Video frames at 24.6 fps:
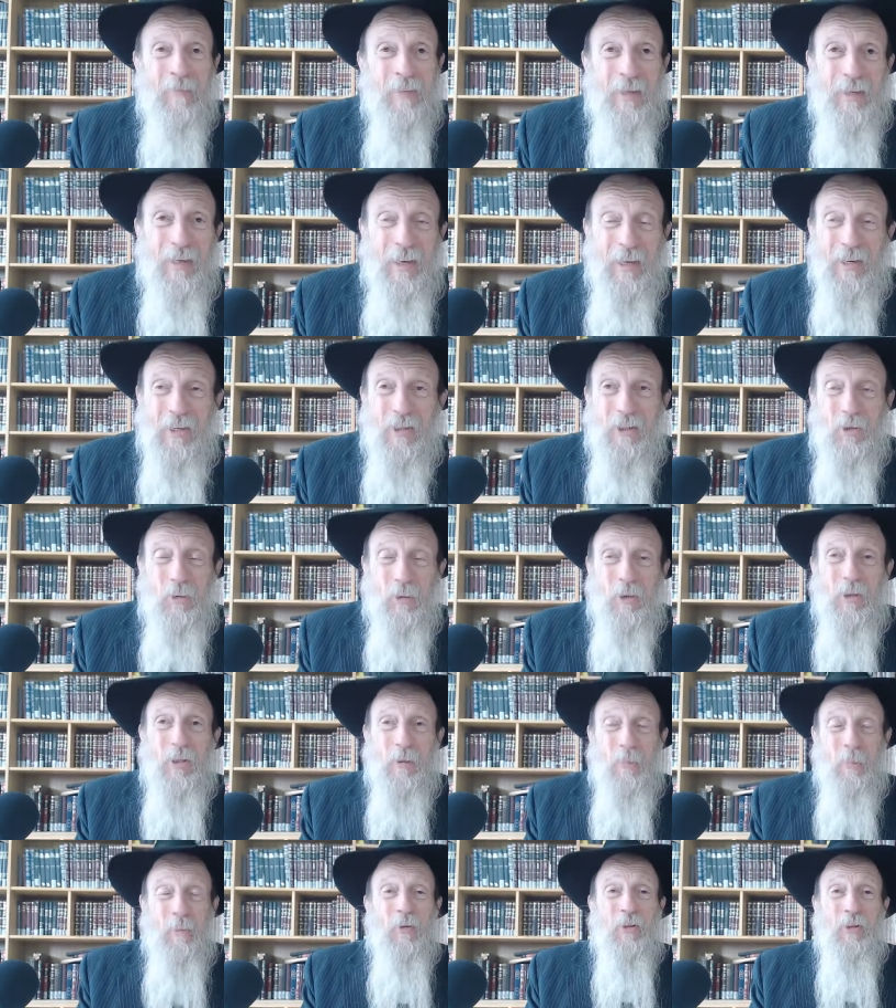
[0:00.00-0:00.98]
And as soon as
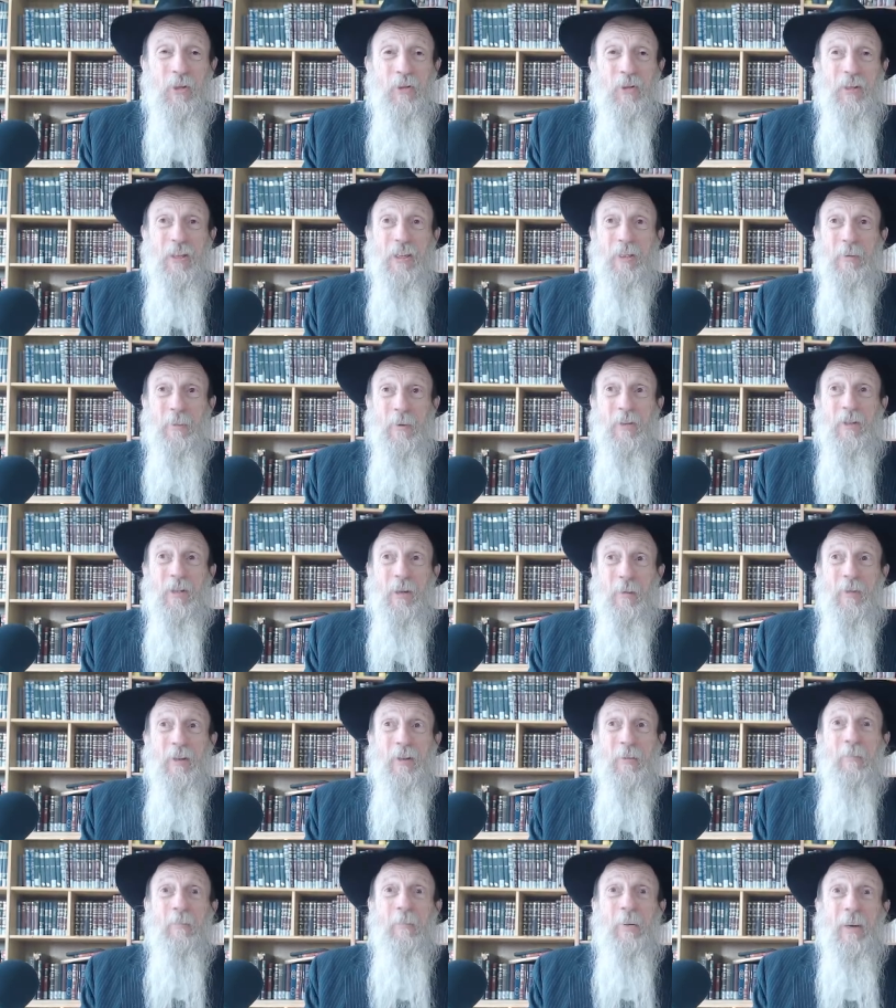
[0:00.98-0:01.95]
a person thinks about
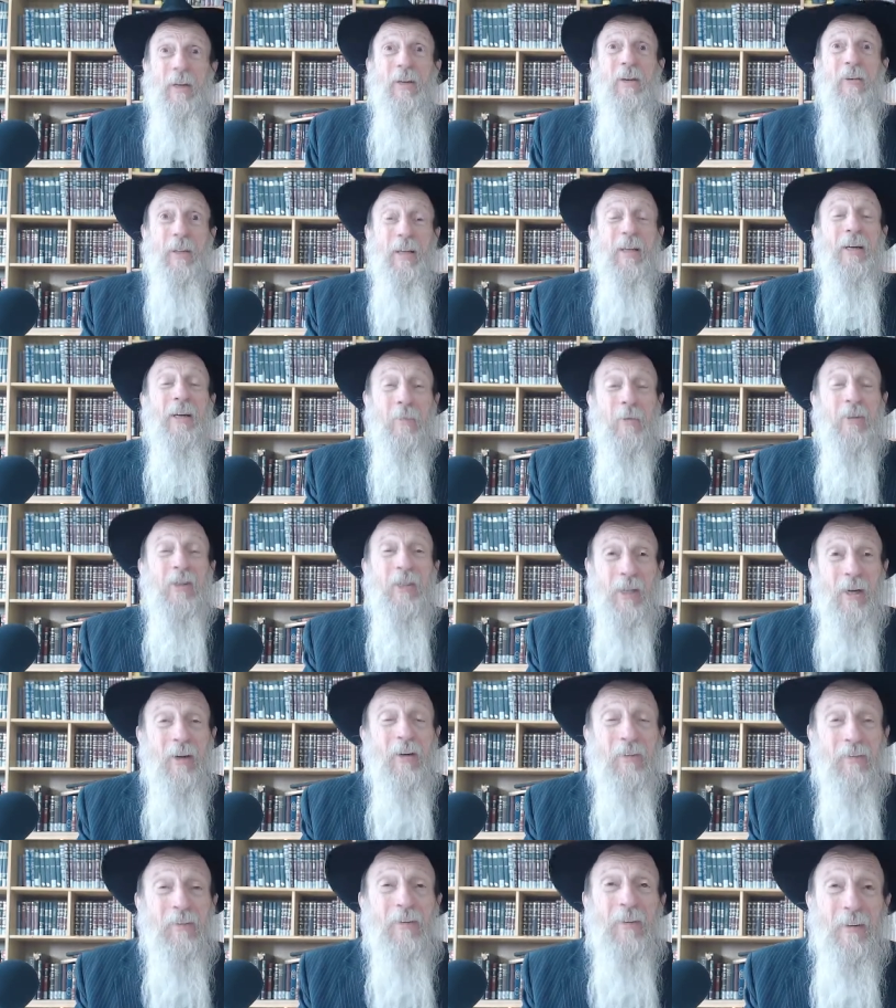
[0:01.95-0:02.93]
something bigger than
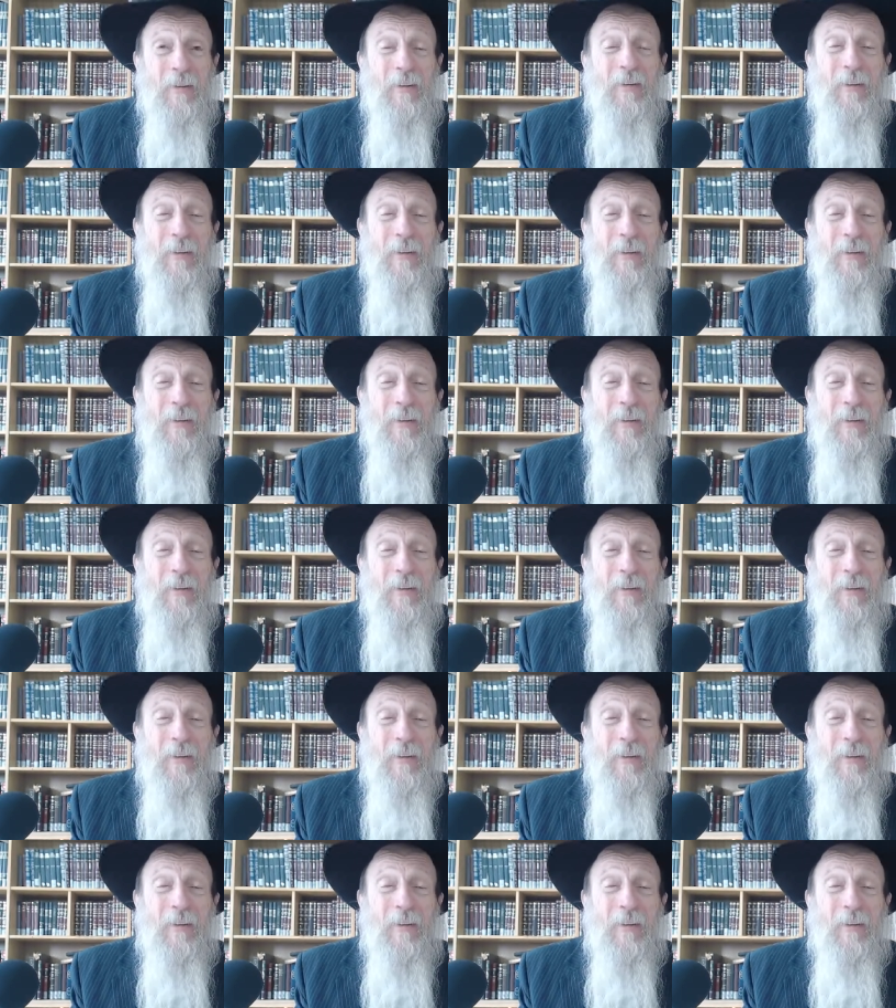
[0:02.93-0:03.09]
himself,